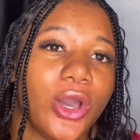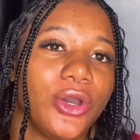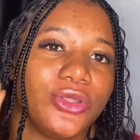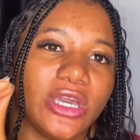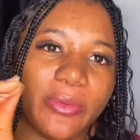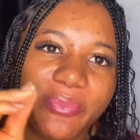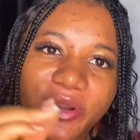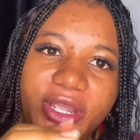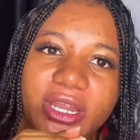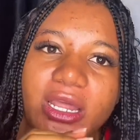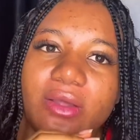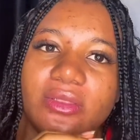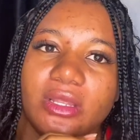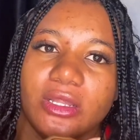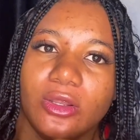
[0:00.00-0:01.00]
You are bringing
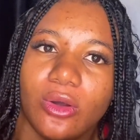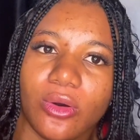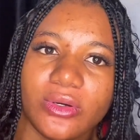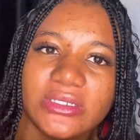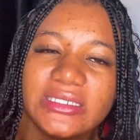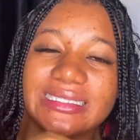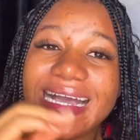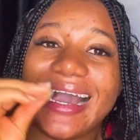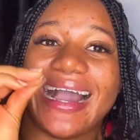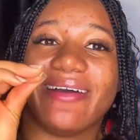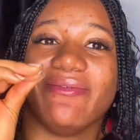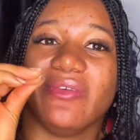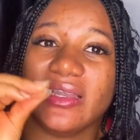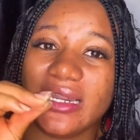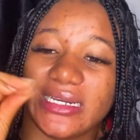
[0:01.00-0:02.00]
out the laws that are
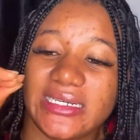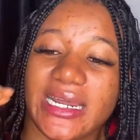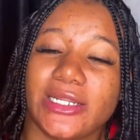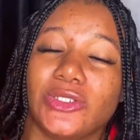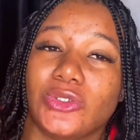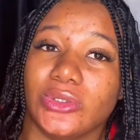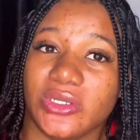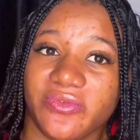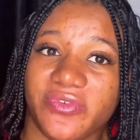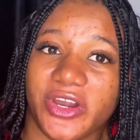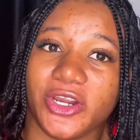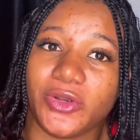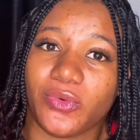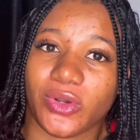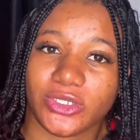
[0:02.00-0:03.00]
related to the
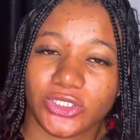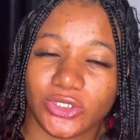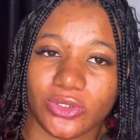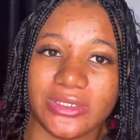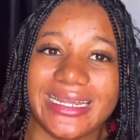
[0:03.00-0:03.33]
very question,